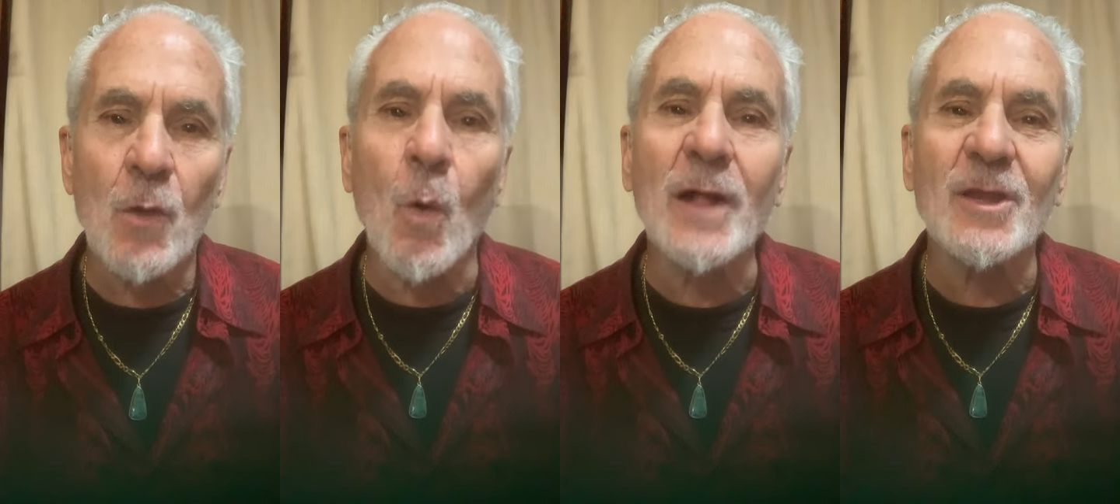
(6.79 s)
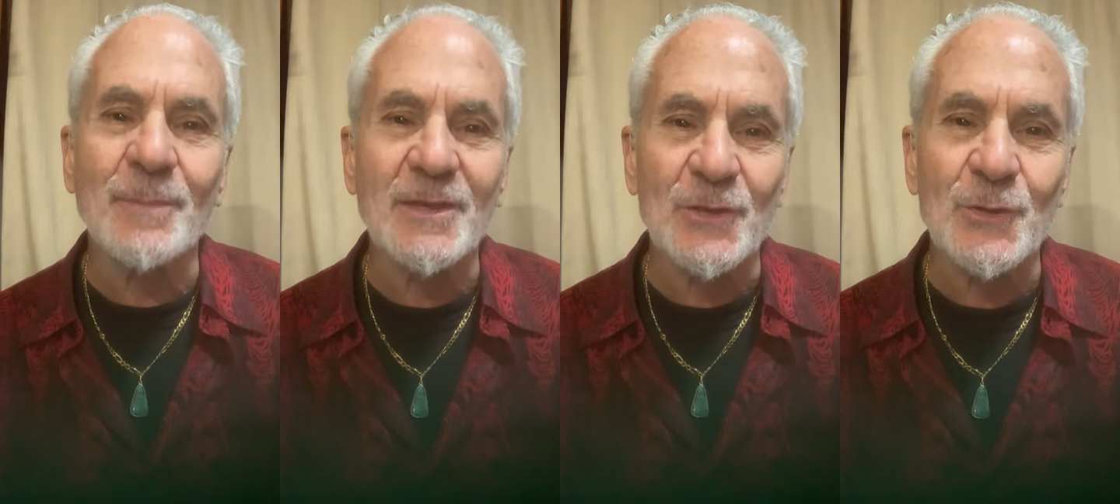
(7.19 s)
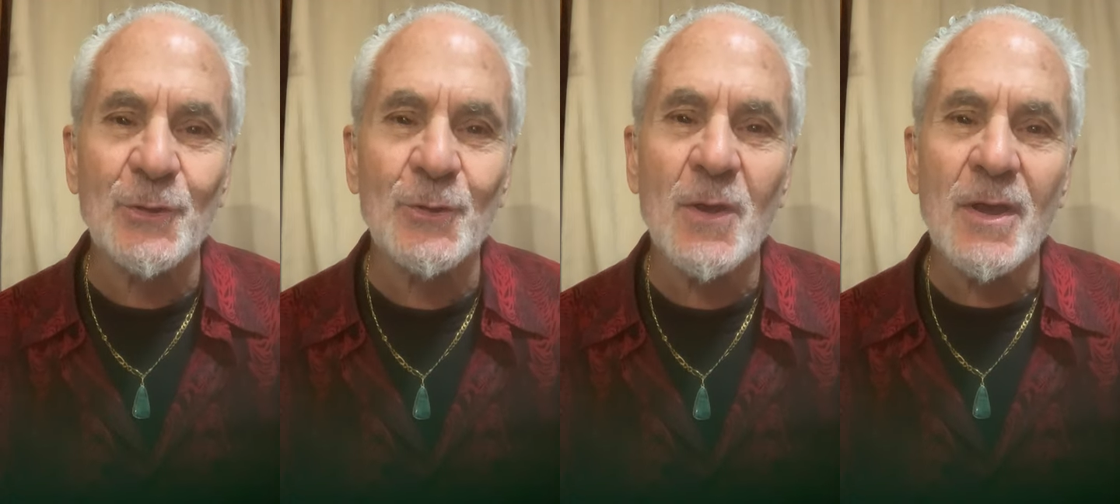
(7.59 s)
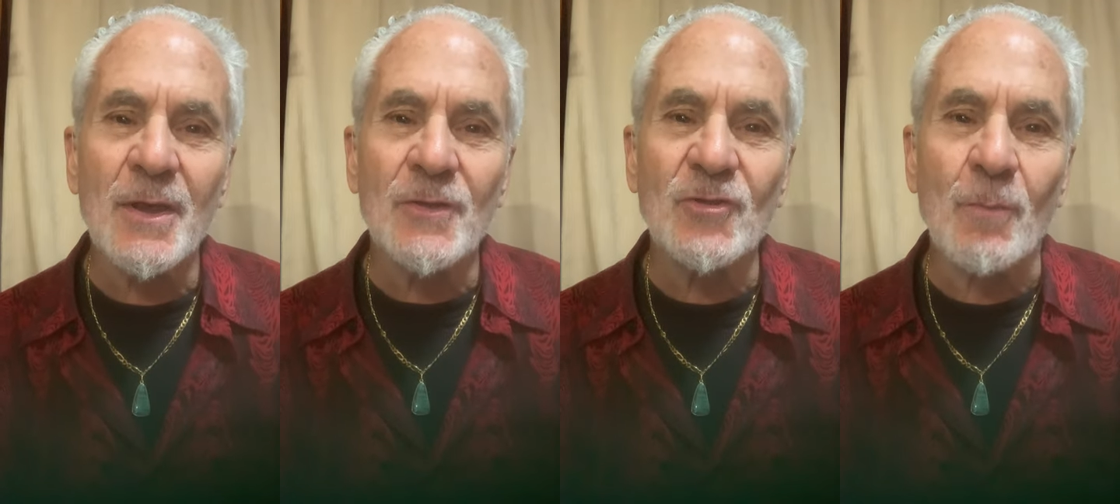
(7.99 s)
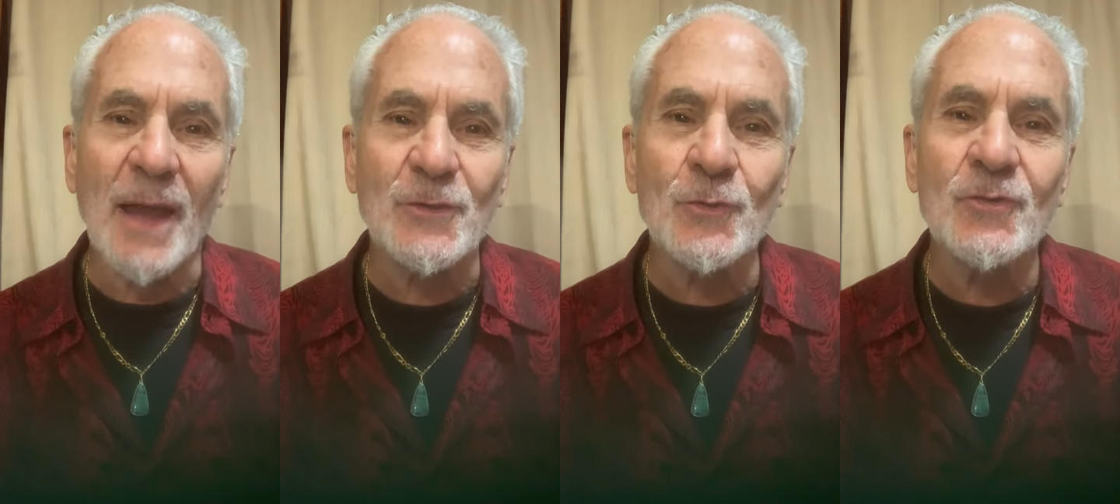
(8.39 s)
welcoming you to
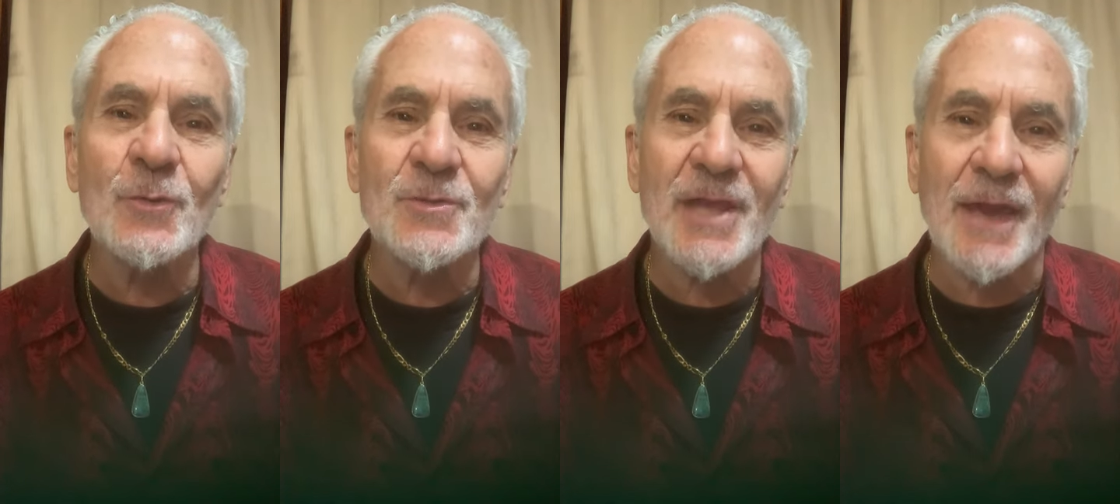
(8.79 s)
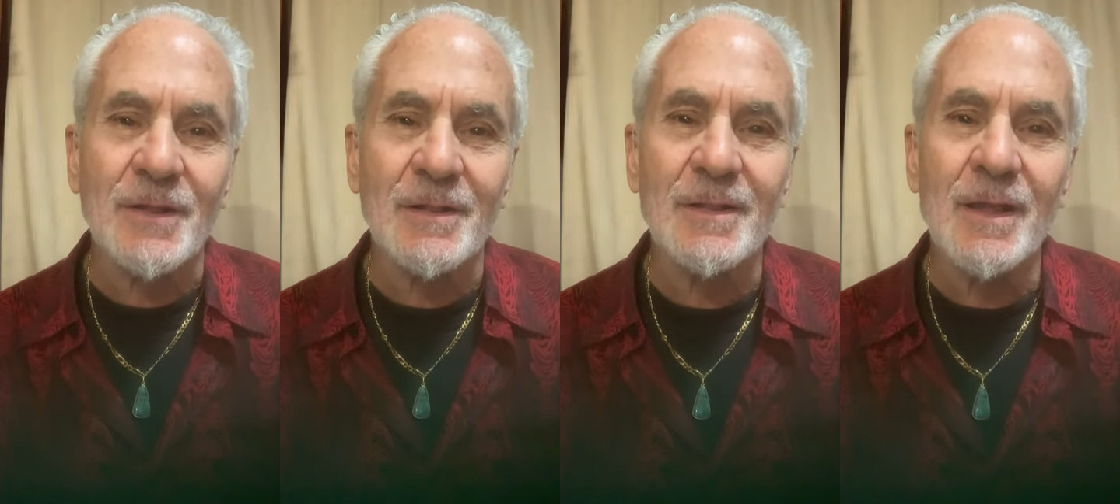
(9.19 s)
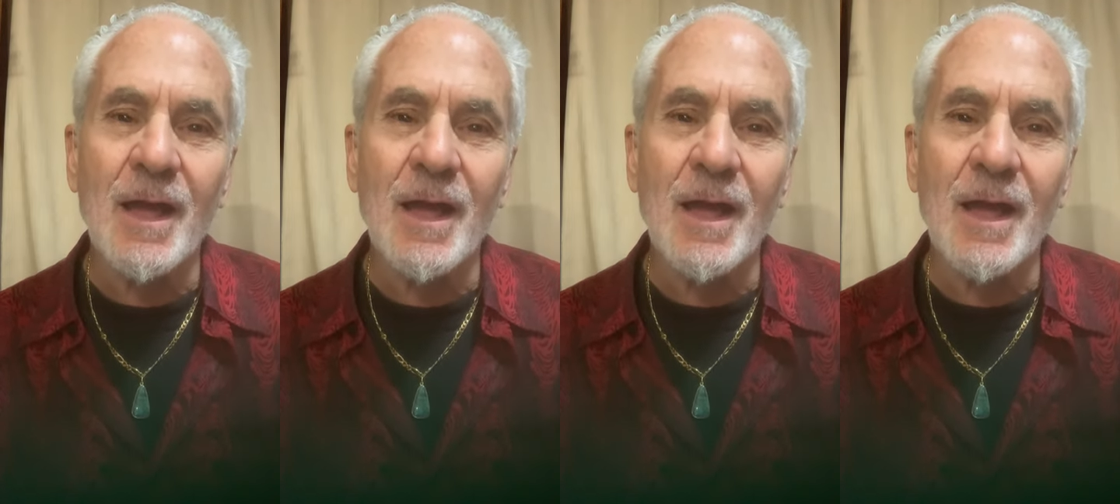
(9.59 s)
my YouTube channel